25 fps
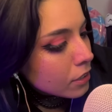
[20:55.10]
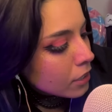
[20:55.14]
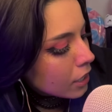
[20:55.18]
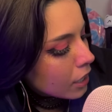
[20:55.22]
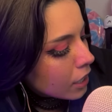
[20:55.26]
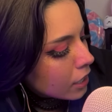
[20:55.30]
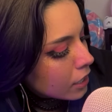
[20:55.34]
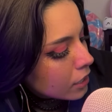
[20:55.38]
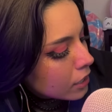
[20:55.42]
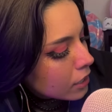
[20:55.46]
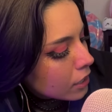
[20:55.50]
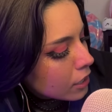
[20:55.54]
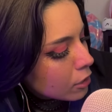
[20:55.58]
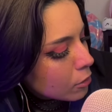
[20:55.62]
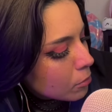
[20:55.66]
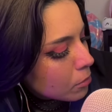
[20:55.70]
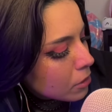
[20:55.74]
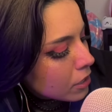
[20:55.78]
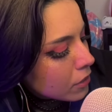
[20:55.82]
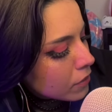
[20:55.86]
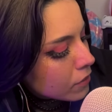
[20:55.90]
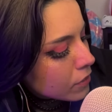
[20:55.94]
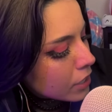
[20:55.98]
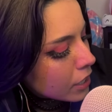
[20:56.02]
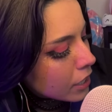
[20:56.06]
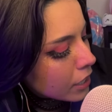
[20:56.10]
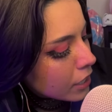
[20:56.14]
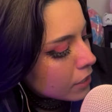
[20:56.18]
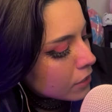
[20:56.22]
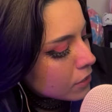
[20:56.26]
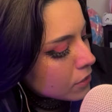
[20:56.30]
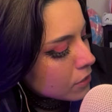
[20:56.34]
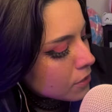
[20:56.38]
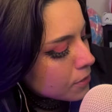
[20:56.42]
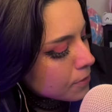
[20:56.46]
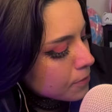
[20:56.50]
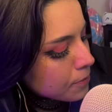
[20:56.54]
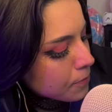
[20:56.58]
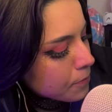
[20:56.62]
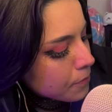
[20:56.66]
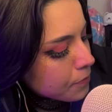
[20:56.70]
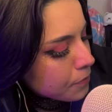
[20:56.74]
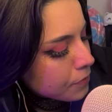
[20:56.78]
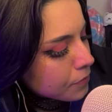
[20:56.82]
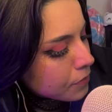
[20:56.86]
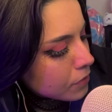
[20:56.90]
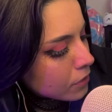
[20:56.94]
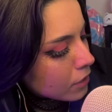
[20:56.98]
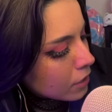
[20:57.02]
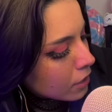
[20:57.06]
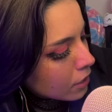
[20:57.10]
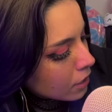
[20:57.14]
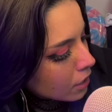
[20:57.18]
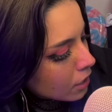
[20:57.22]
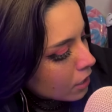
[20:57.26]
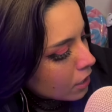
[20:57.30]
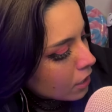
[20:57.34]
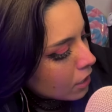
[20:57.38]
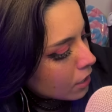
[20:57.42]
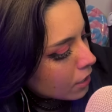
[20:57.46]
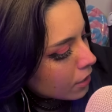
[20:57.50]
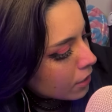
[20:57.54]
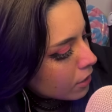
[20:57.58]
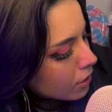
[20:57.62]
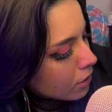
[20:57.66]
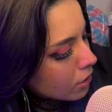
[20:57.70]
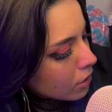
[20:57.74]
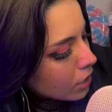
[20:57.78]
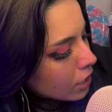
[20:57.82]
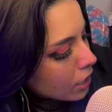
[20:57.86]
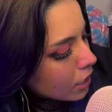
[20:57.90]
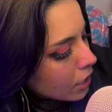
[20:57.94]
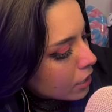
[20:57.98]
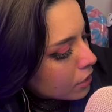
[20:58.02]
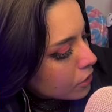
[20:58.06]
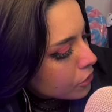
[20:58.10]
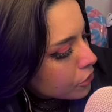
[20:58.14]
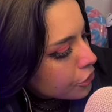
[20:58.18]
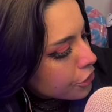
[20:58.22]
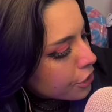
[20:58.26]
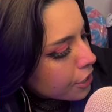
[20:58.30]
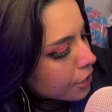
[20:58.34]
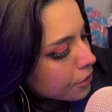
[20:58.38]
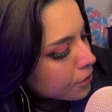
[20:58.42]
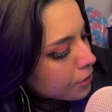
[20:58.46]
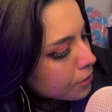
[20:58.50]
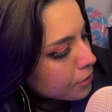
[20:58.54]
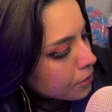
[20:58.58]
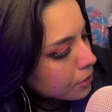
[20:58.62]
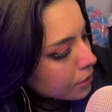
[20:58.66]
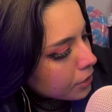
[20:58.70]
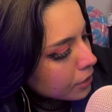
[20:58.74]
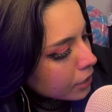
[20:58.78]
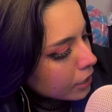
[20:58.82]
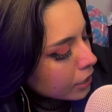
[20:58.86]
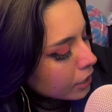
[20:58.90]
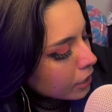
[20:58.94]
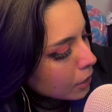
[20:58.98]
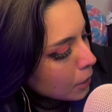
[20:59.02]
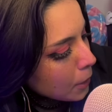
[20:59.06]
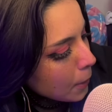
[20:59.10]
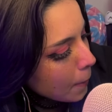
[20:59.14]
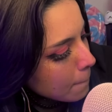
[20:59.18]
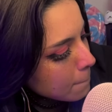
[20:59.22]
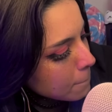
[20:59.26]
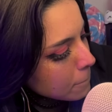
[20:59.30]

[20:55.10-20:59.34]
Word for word: and a little bit of dazed. And generally,